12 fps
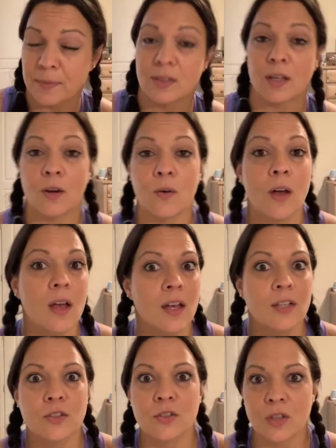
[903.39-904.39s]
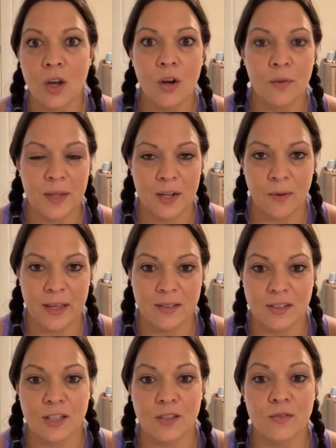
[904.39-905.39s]
So many
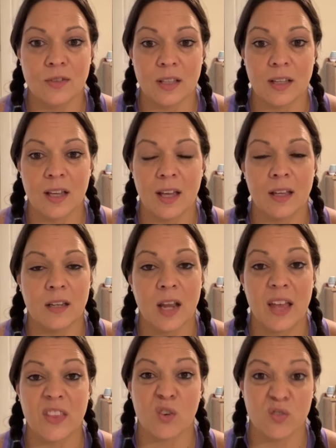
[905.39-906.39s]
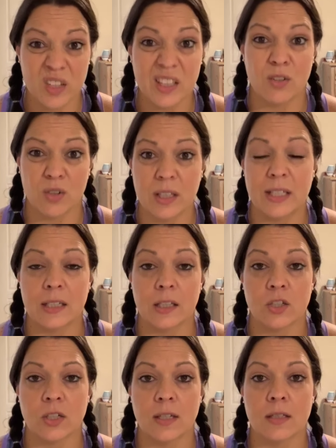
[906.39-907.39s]
ways to use it, and they're really, really
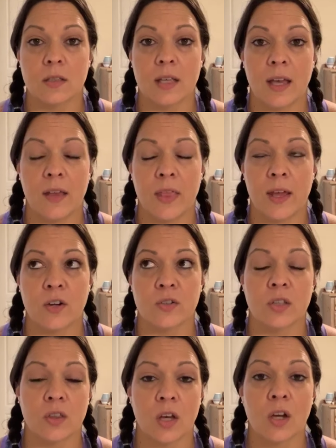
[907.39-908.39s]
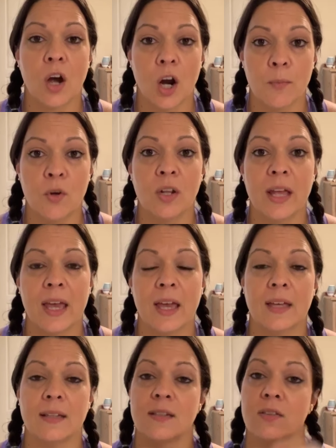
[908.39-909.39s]
delicious. There's the caramel
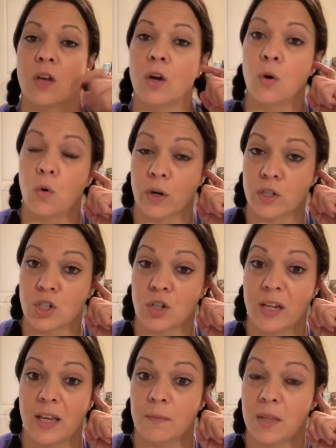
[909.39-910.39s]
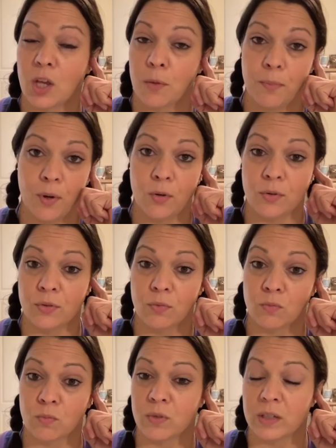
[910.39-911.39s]
and the orange cream, and they're both
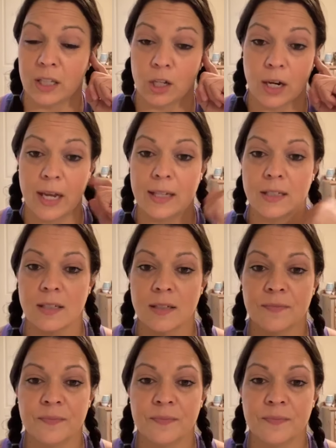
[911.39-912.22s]
really great.